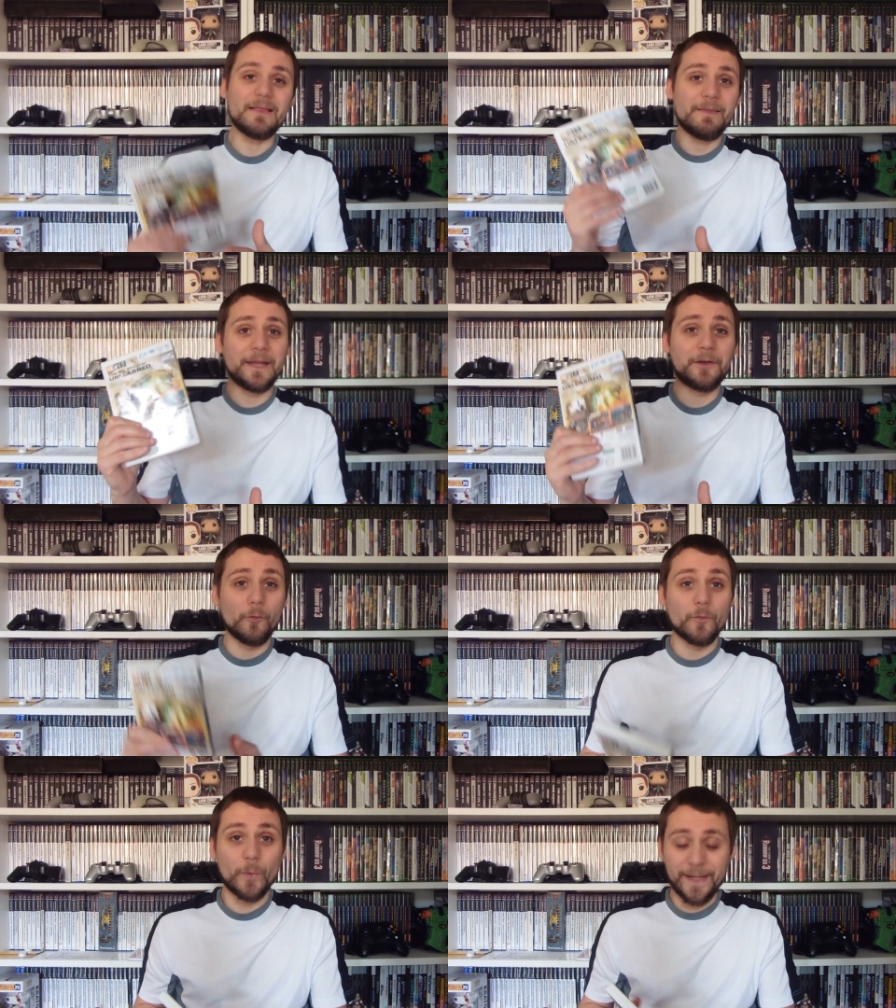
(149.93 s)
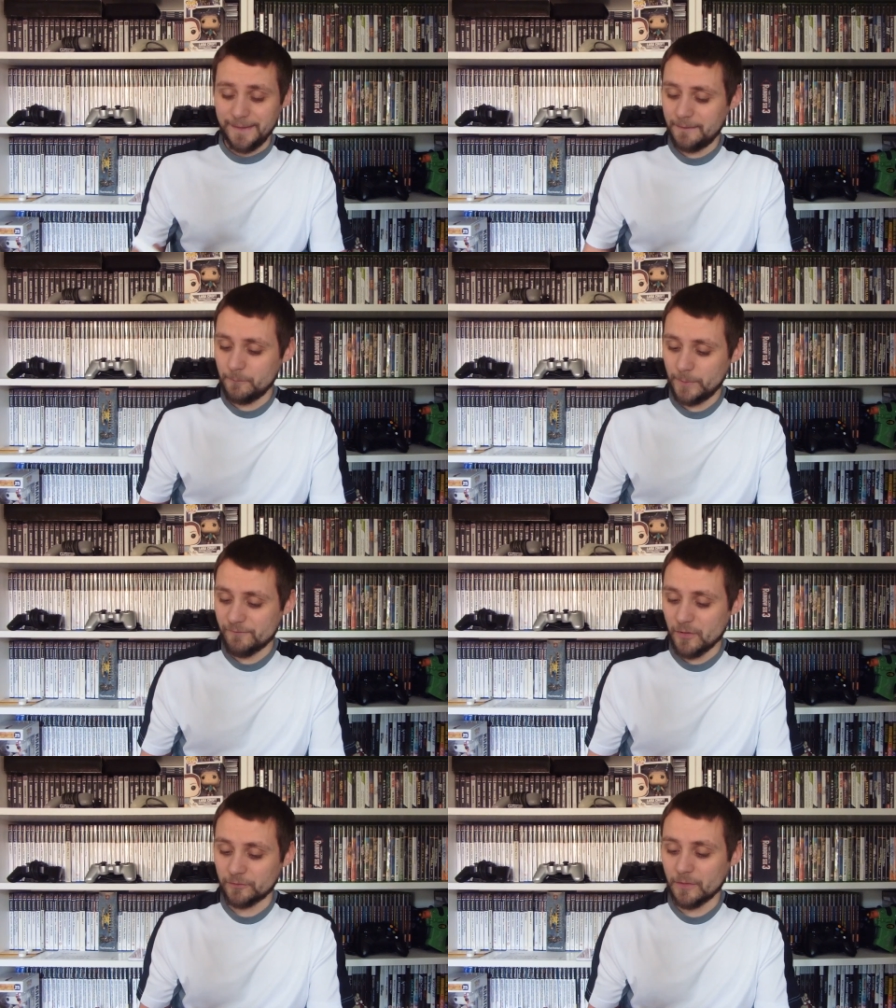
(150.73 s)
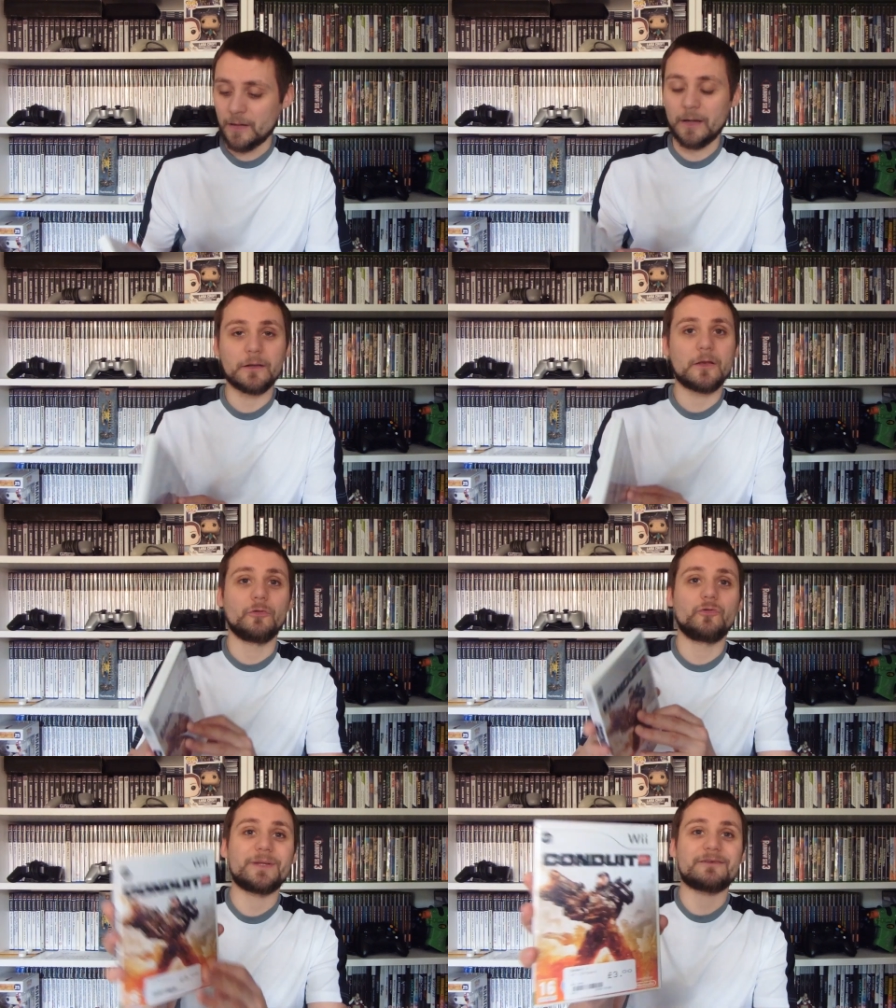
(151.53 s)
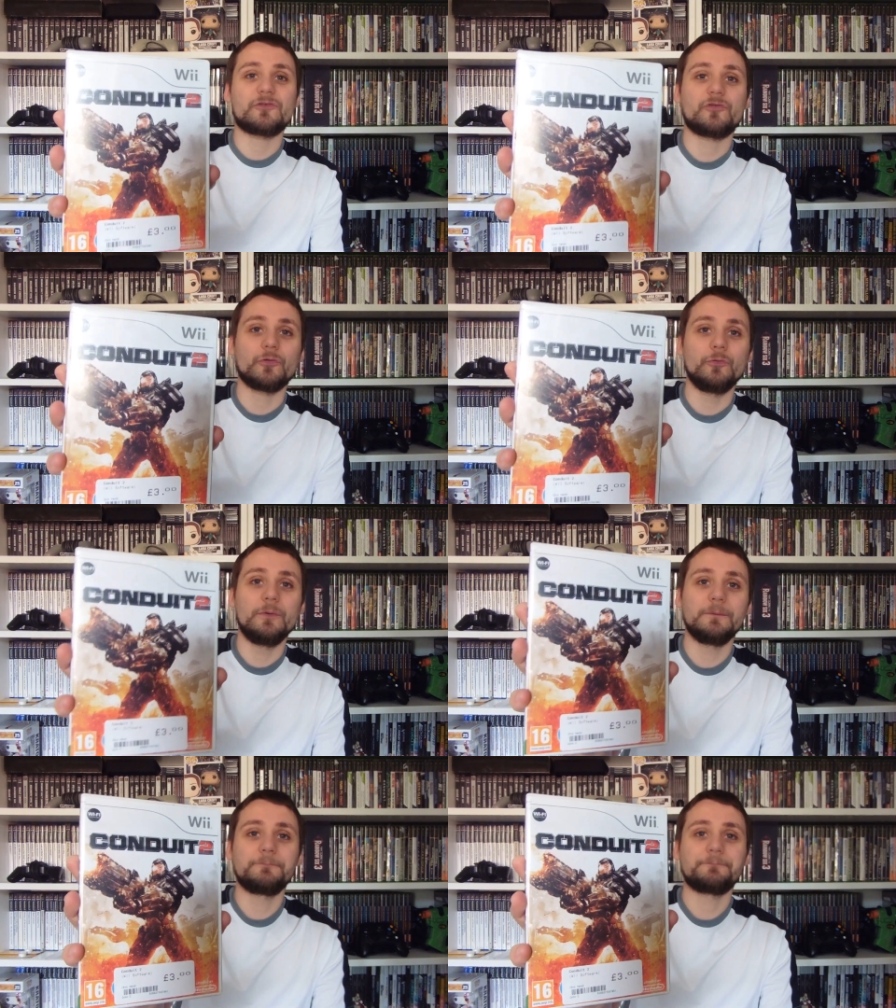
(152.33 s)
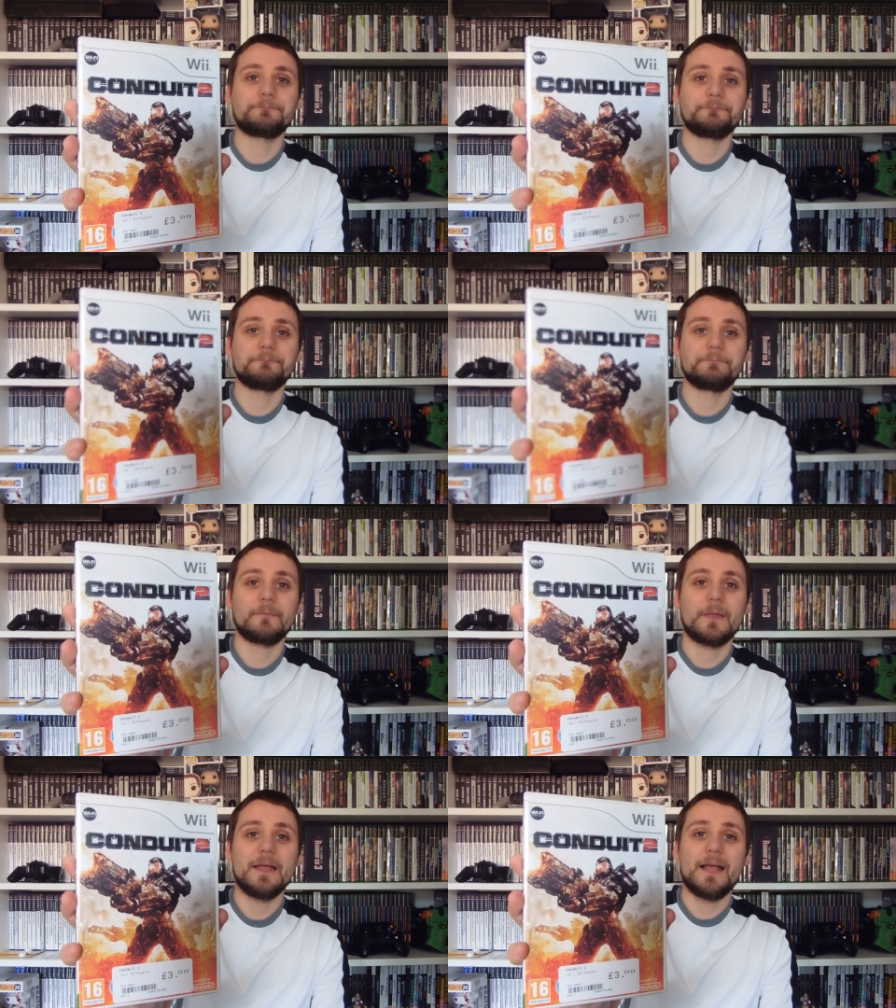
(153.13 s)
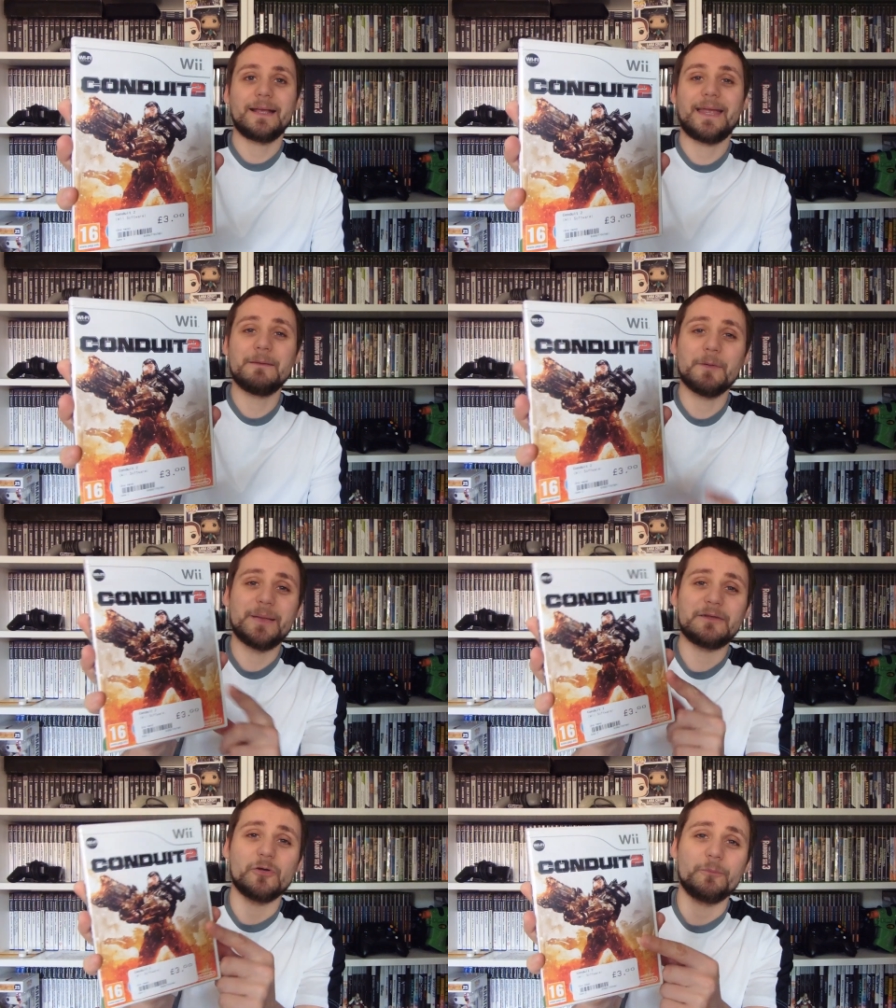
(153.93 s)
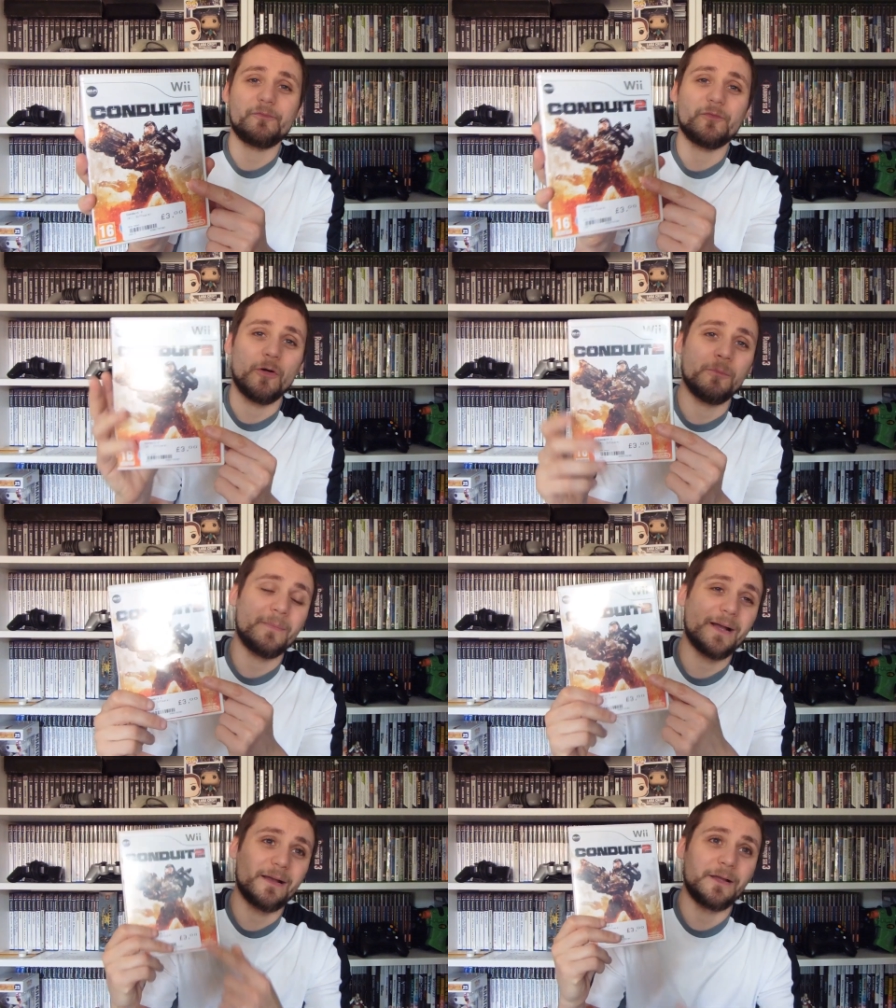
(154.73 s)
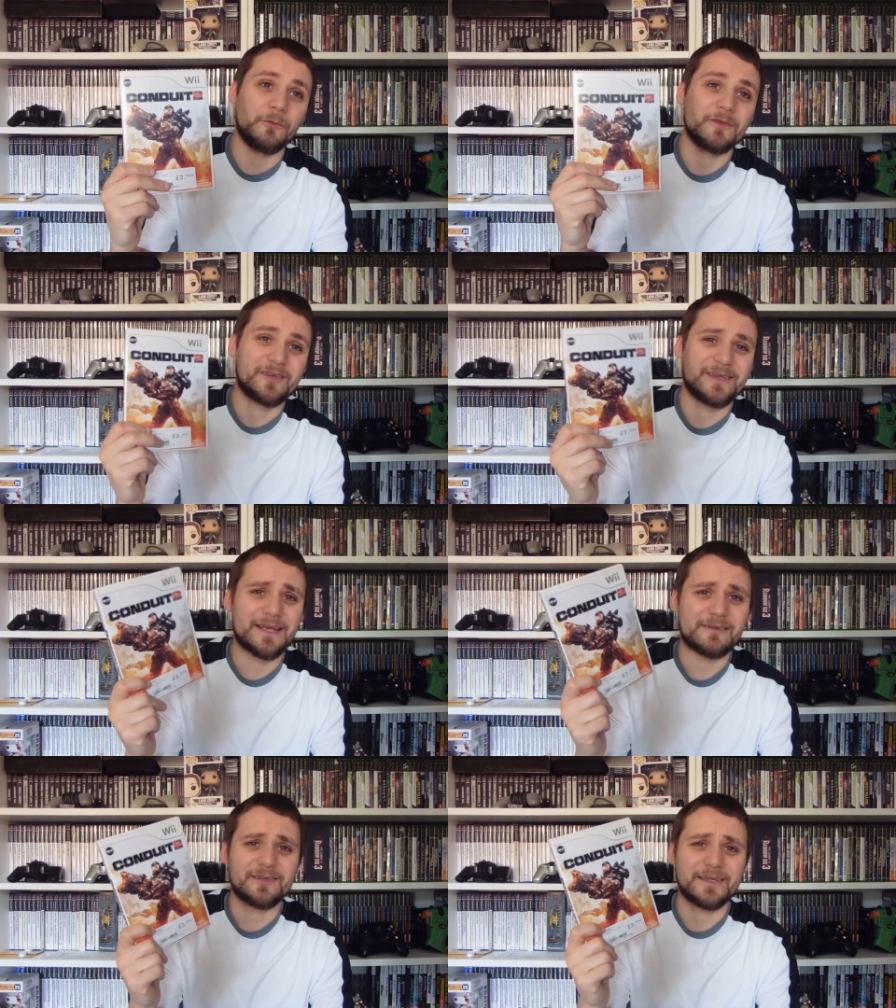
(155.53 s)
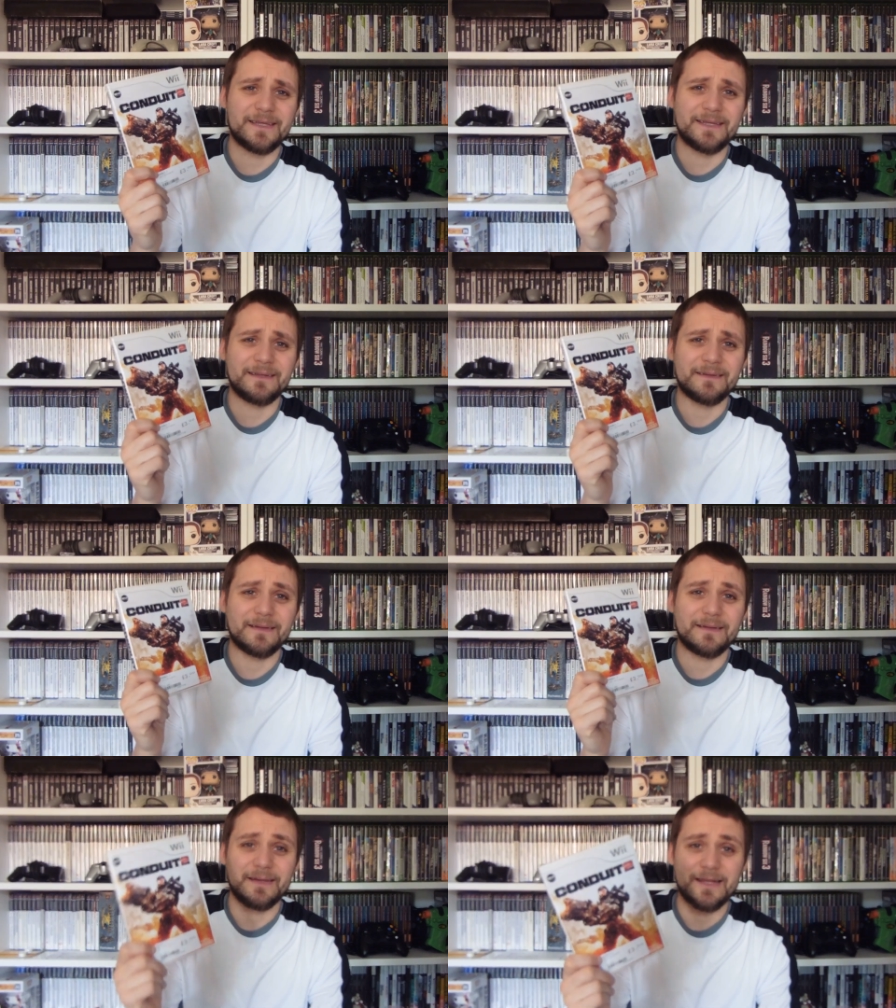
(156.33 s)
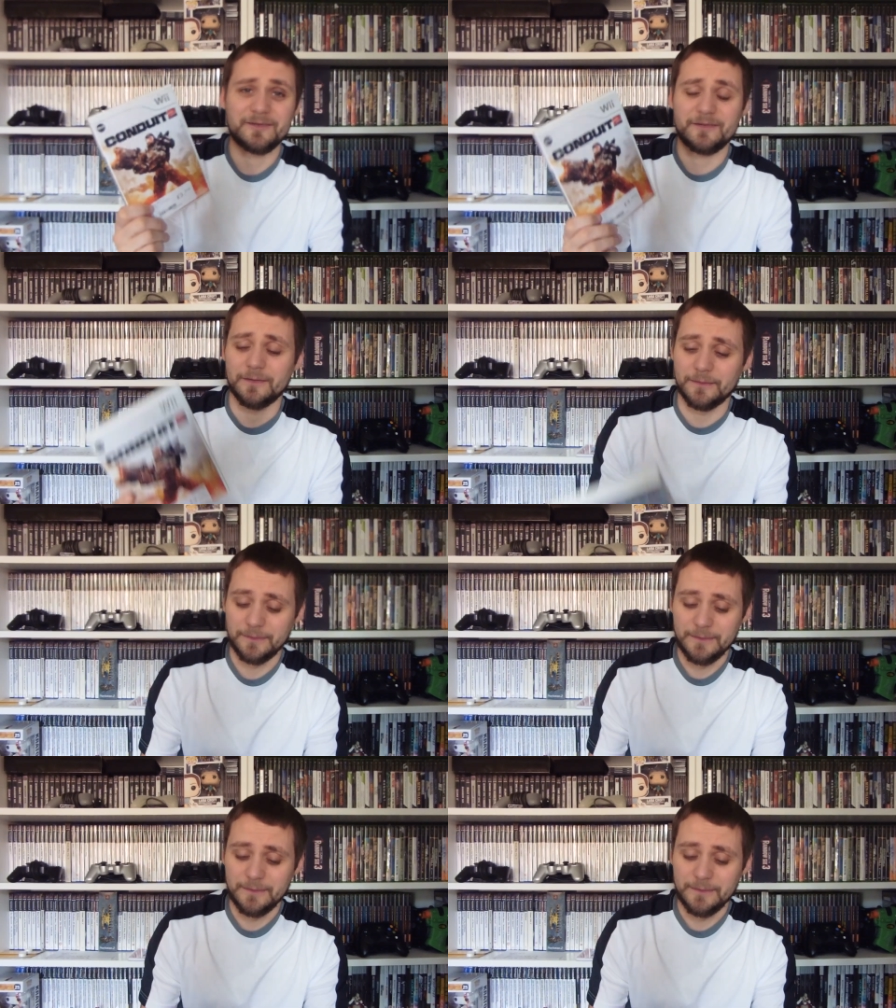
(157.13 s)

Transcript: Then on the Wii, we've got our Conduit 2, a game I picked up from another CEX in Leicester.